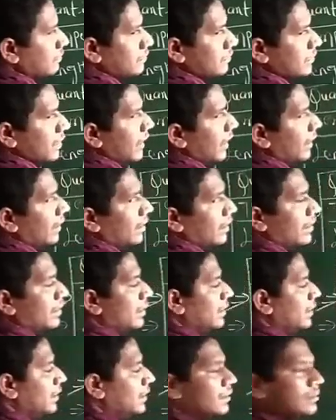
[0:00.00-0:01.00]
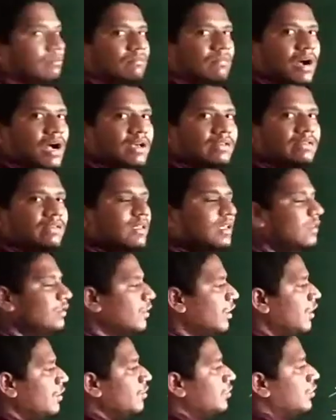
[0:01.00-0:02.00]
right? Mass is
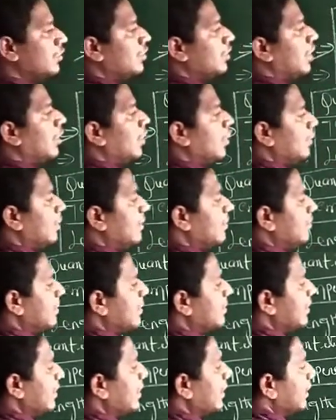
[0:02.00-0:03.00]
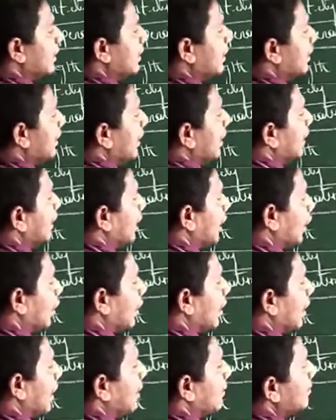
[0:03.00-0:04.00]
also always measured in the
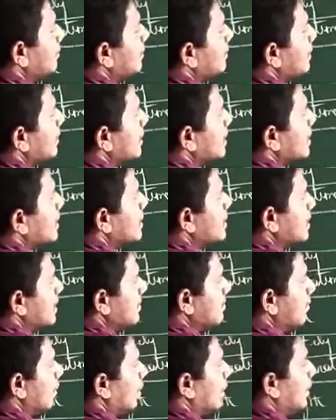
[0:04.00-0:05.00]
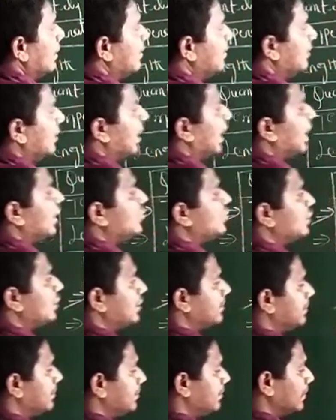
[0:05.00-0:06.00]
kilogram, symbol is
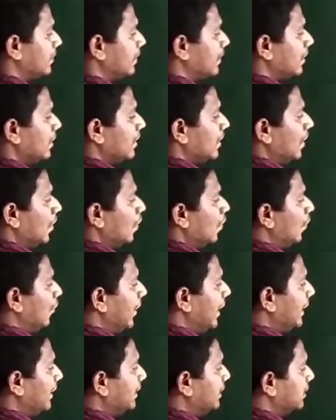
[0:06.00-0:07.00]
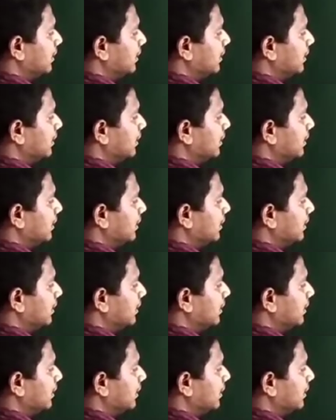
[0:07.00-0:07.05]
kg. Weight